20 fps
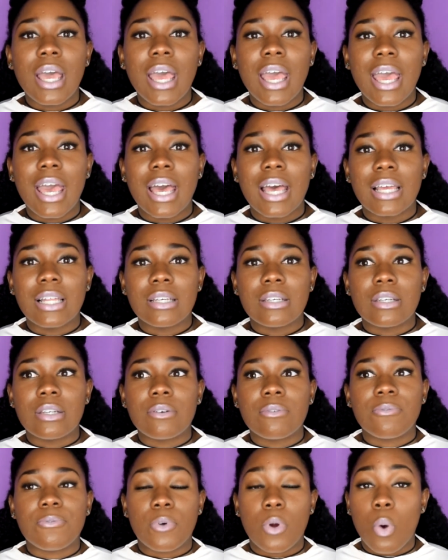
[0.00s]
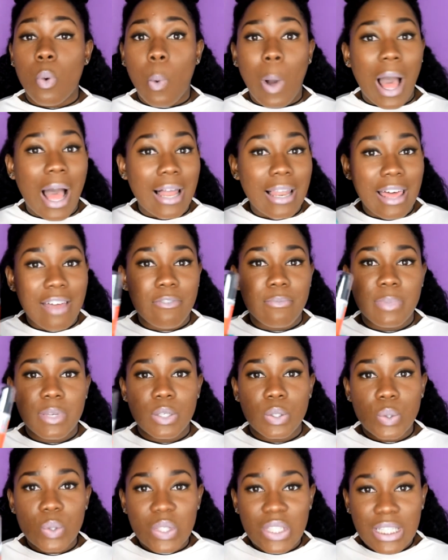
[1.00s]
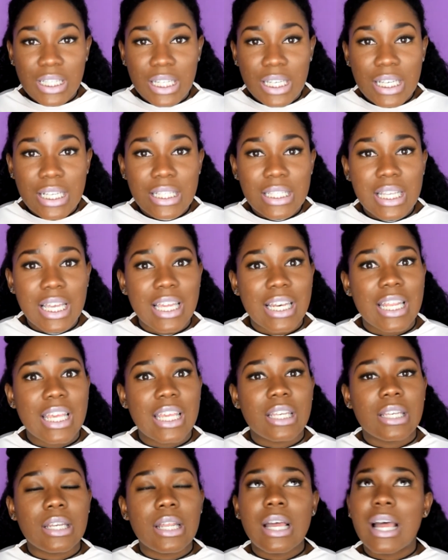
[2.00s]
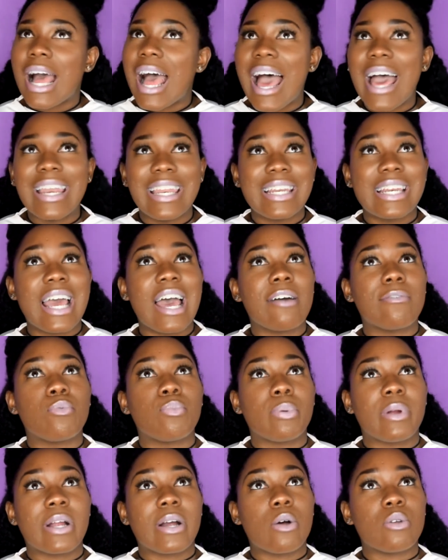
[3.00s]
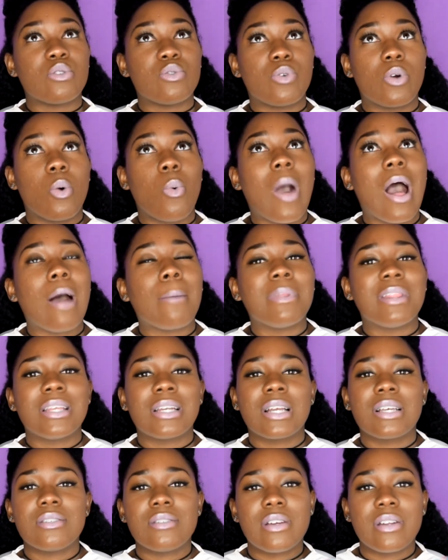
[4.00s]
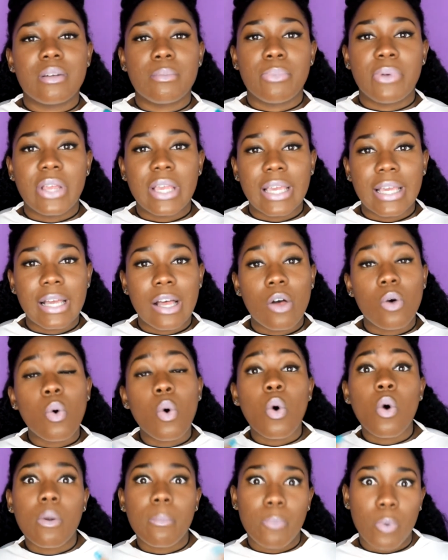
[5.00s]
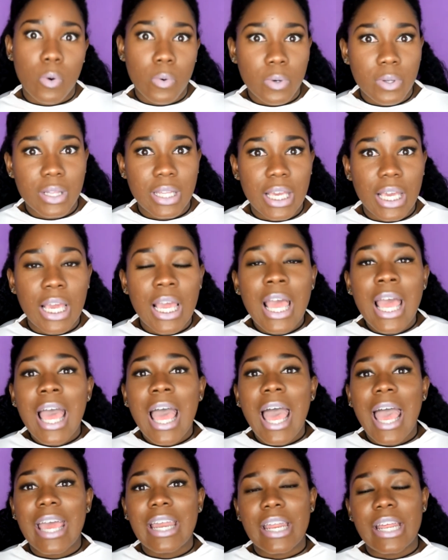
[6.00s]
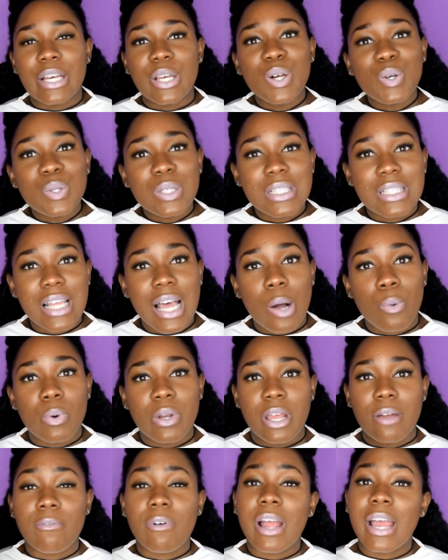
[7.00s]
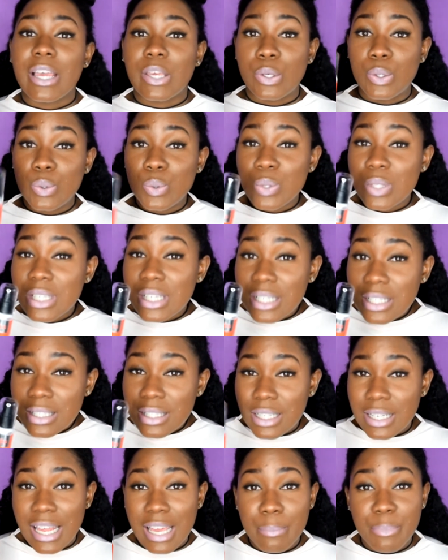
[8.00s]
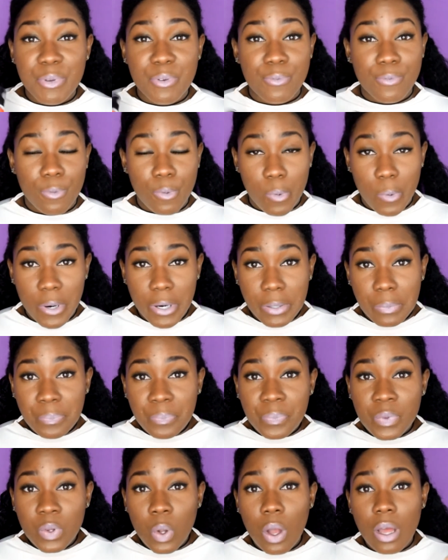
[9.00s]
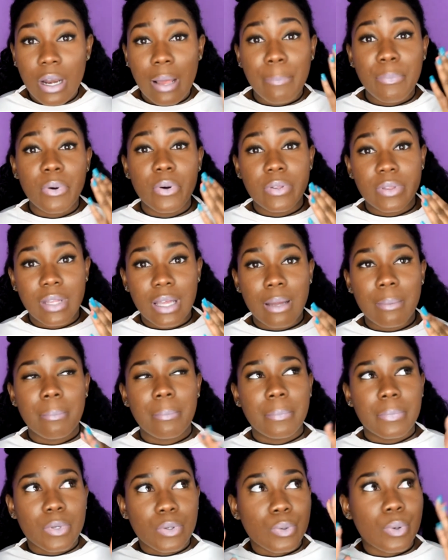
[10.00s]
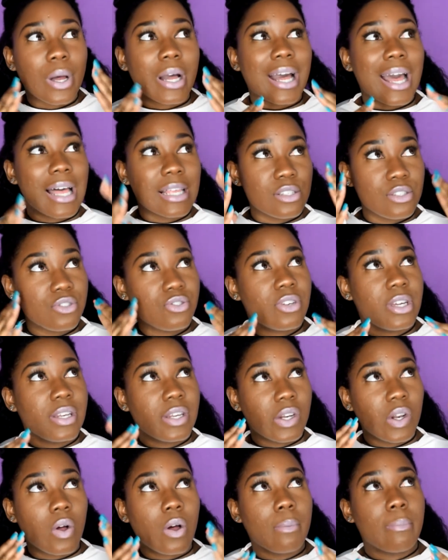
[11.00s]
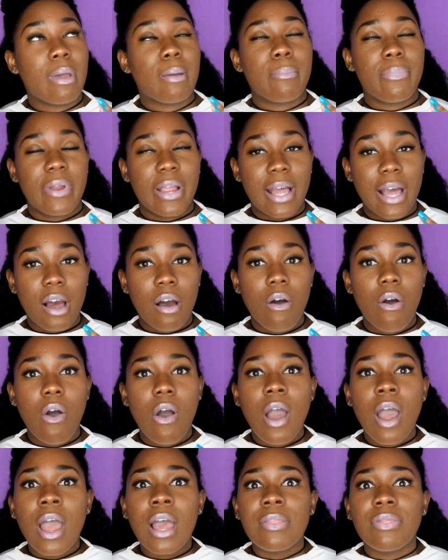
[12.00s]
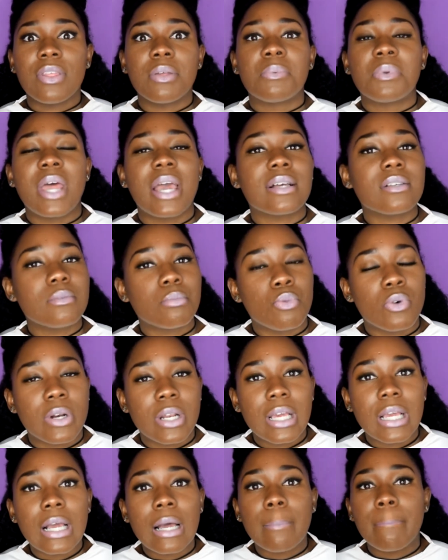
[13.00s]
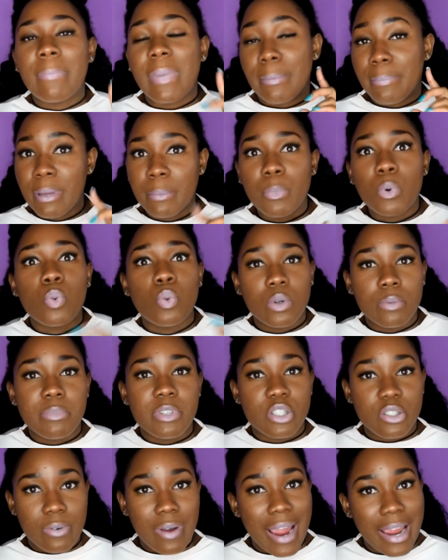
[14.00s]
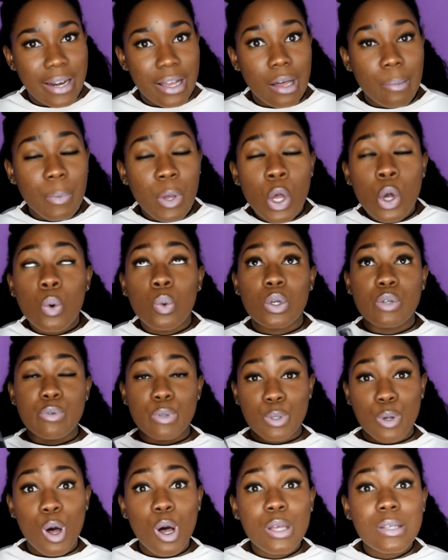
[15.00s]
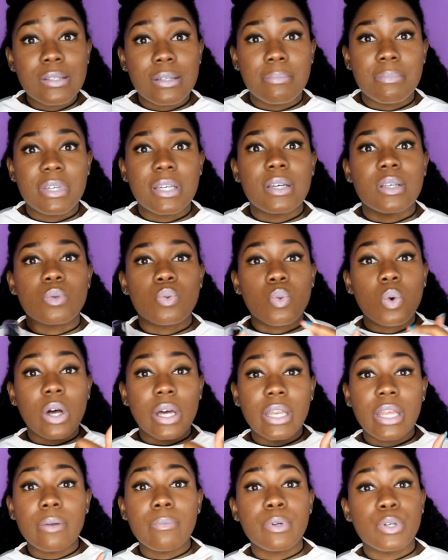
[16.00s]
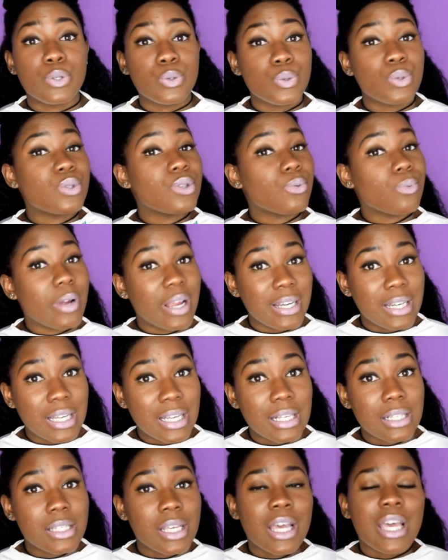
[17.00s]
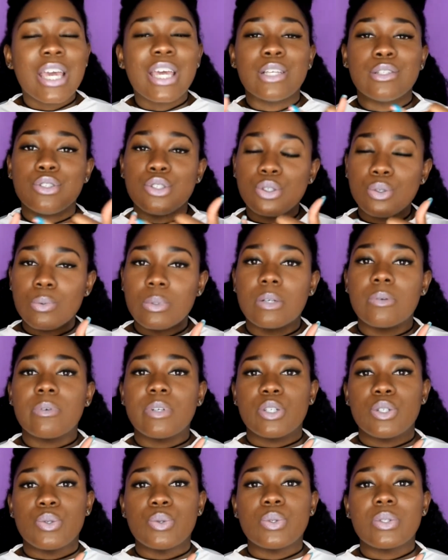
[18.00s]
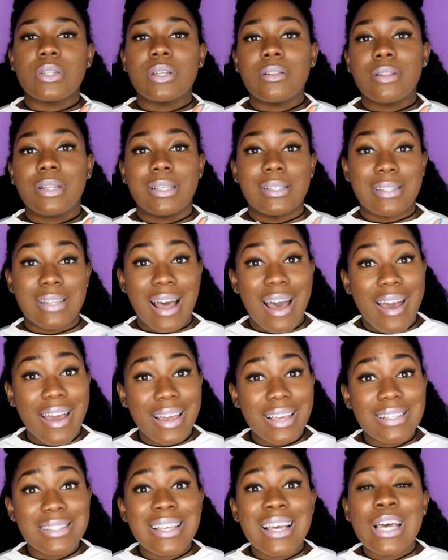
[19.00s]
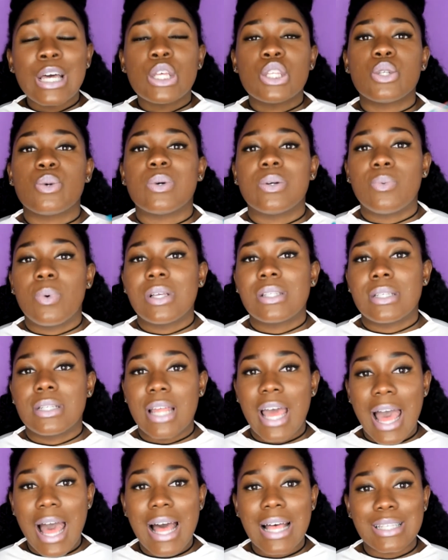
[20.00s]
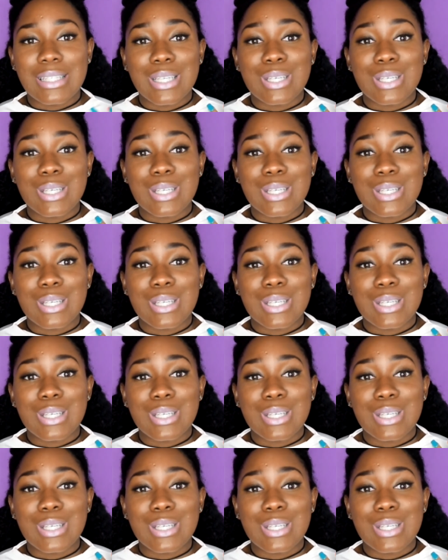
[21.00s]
And for a while I've been using this, and I didn't have breakouts for a while, but then I started breaking out hormonally, and I noticed that whenever I used this the night before, and I put them, you know, I concentrated on my breakout, the next morning my pimple would be dried up, which was awesome because 1, it reduced the redness, and 2, it reduced the size, so it wasn't as